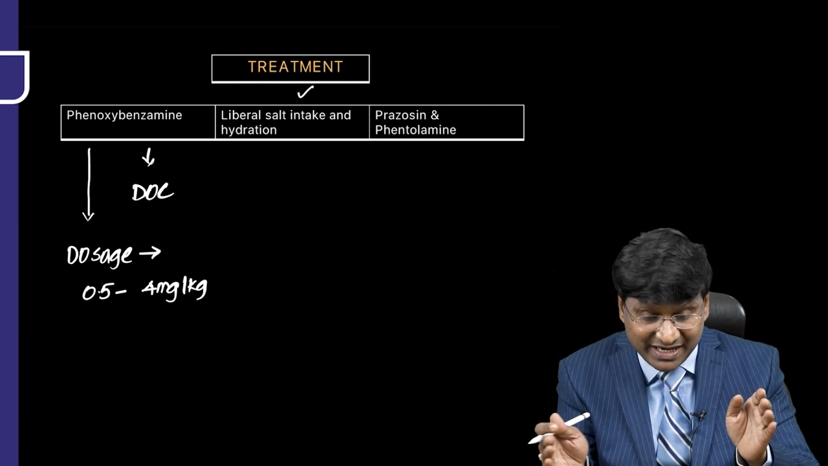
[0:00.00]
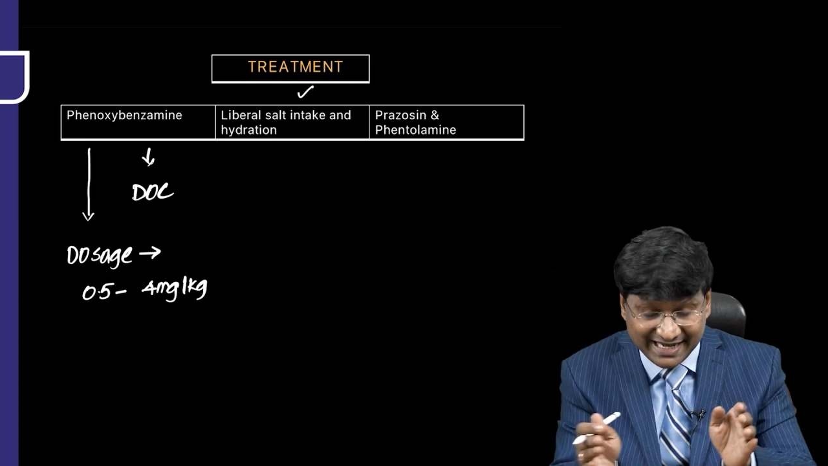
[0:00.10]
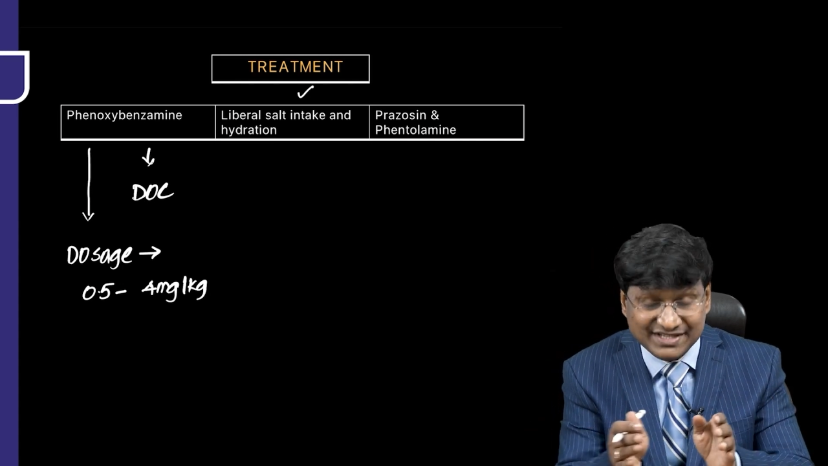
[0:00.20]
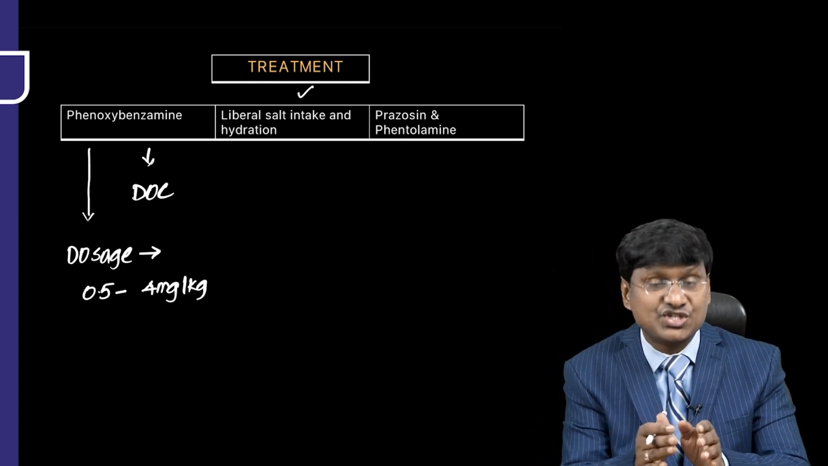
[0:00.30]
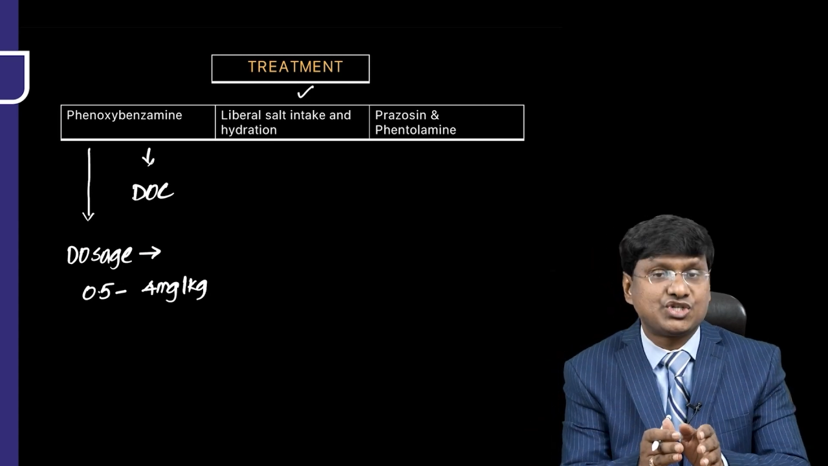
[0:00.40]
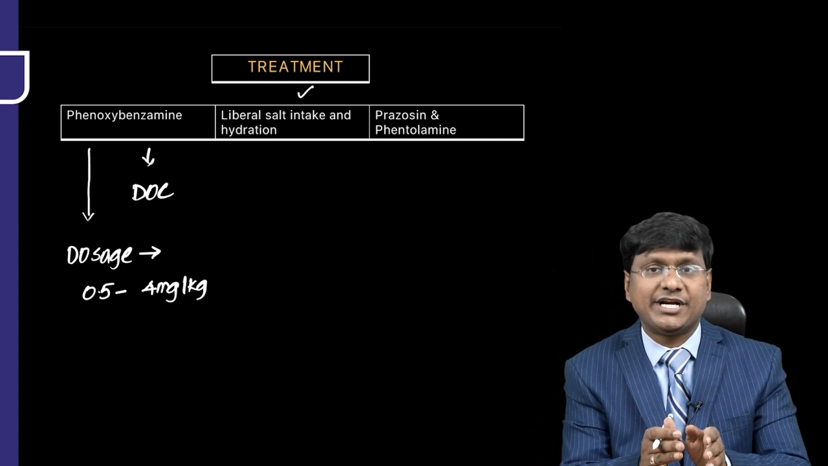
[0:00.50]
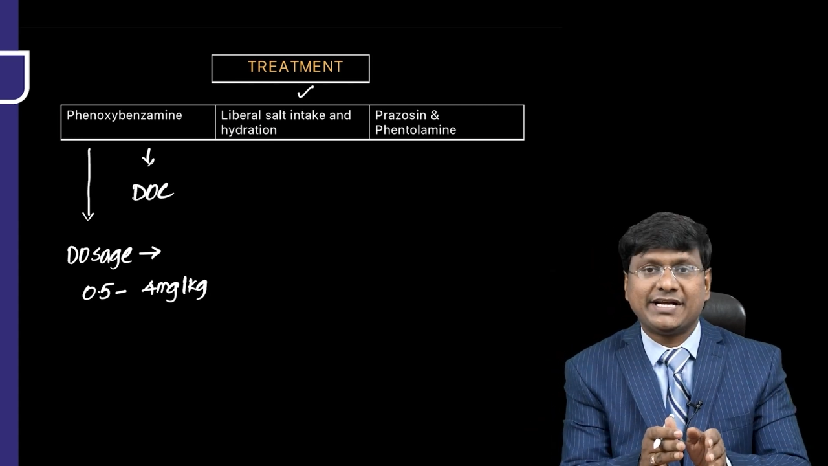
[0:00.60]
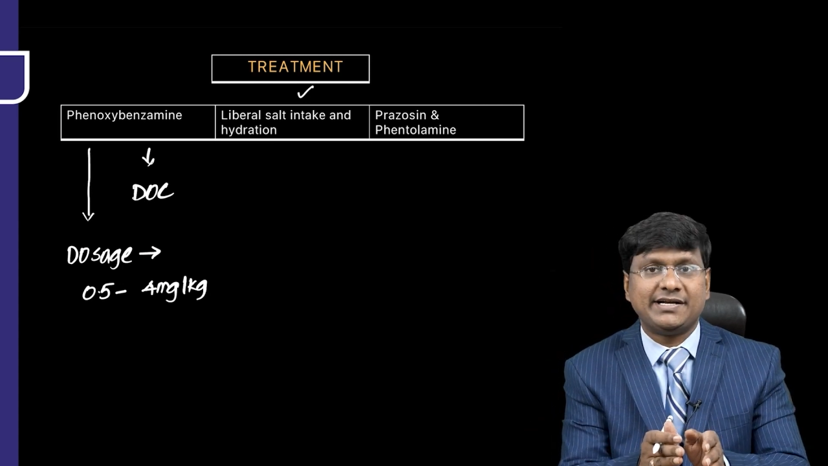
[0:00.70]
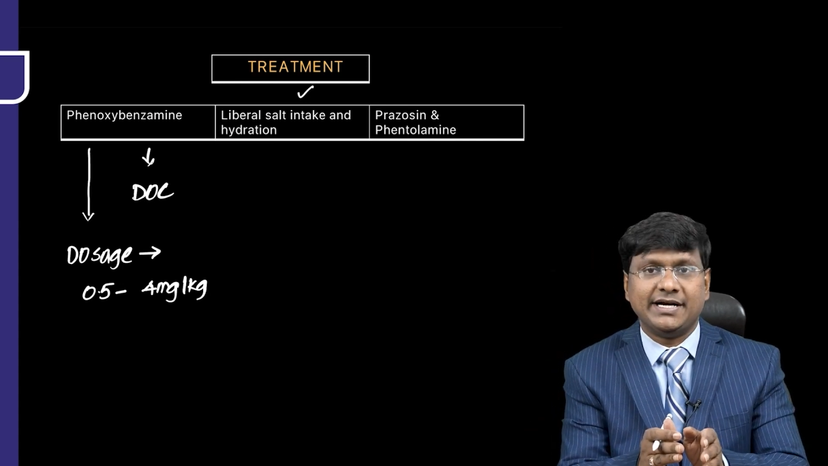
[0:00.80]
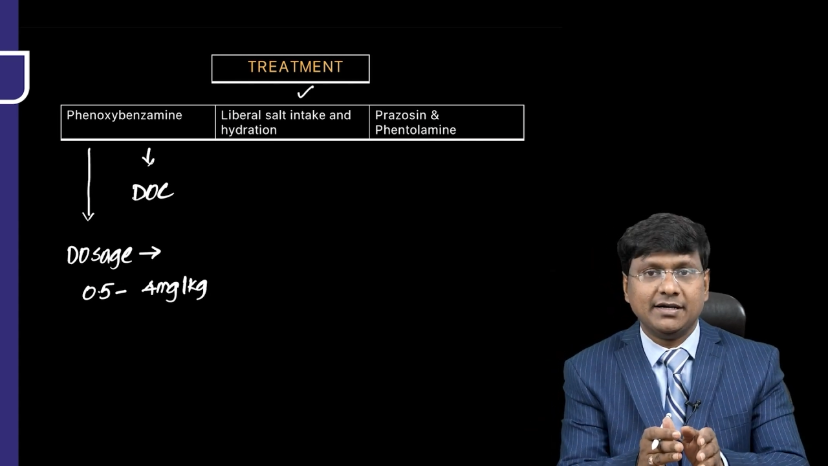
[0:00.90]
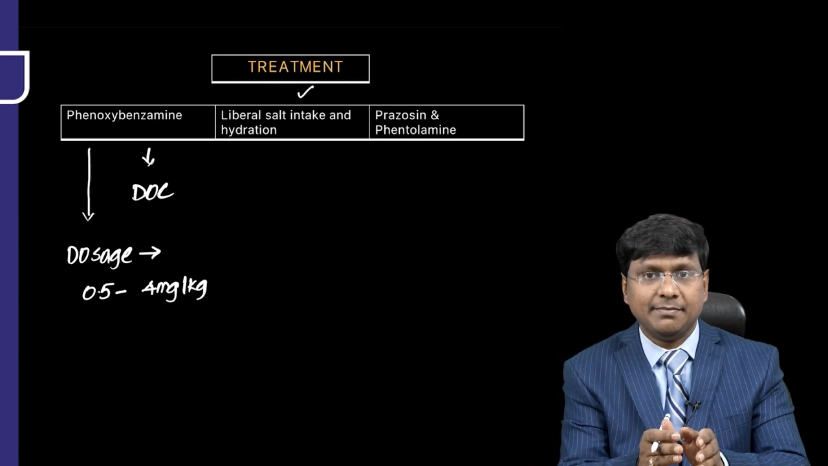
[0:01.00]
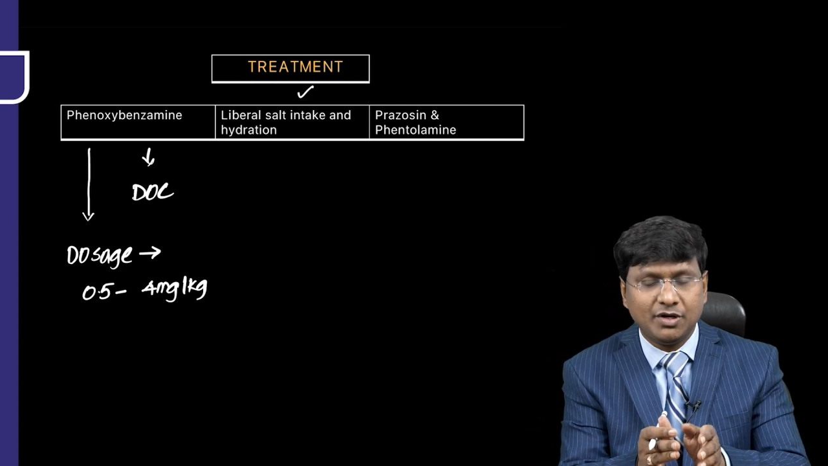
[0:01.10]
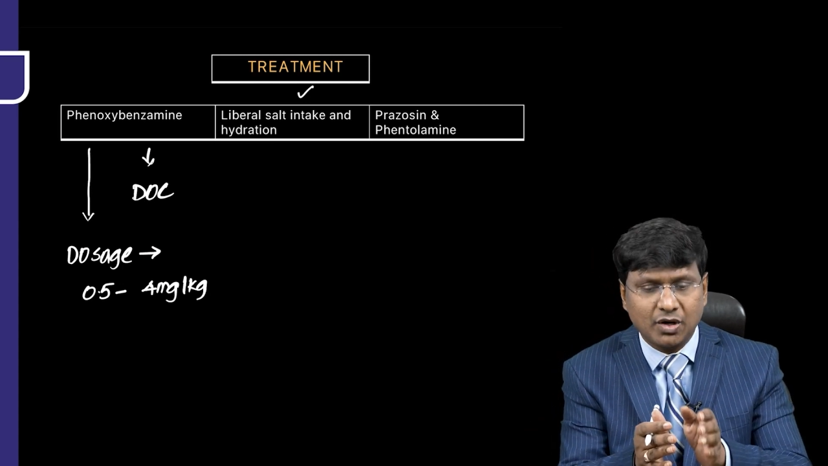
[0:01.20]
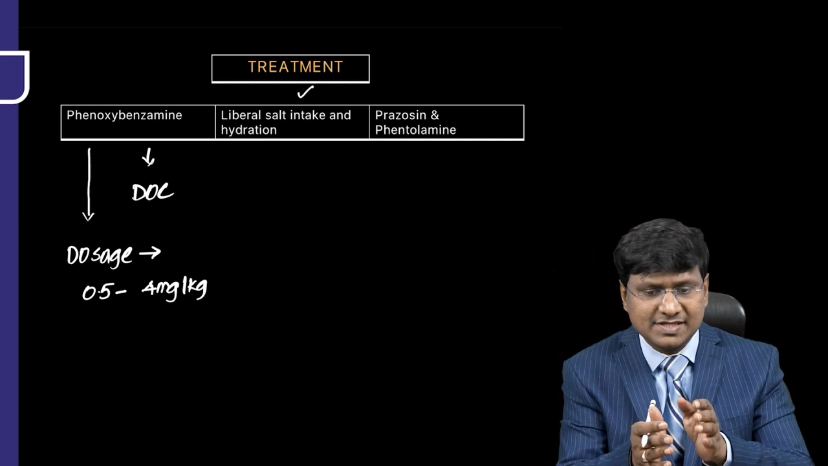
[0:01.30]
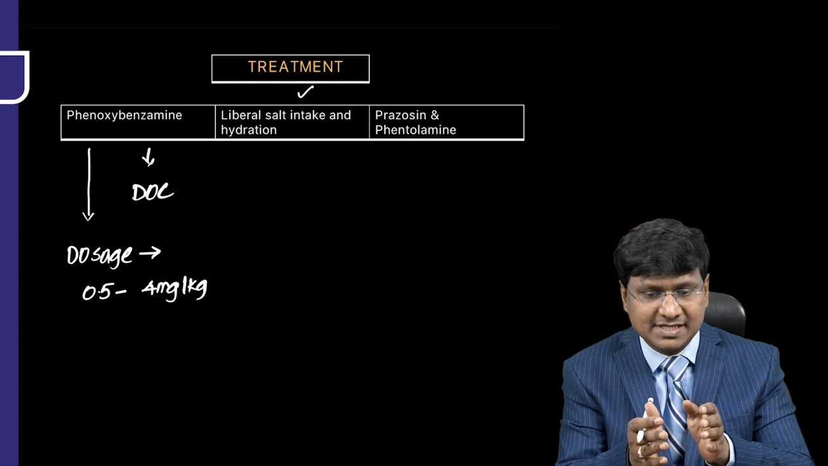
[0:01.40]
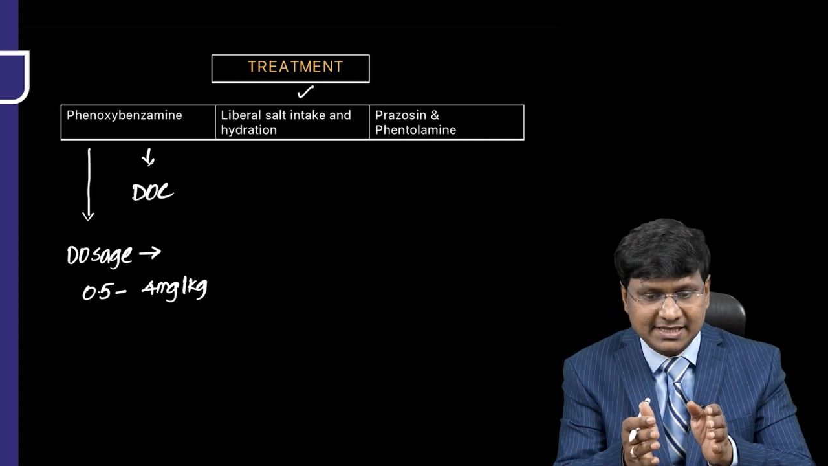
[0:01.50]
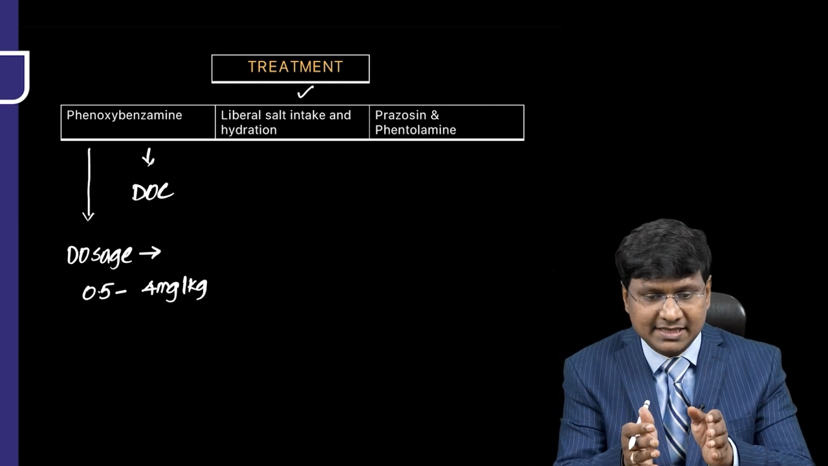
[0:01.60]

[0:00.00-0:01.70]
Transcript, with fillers: constricted because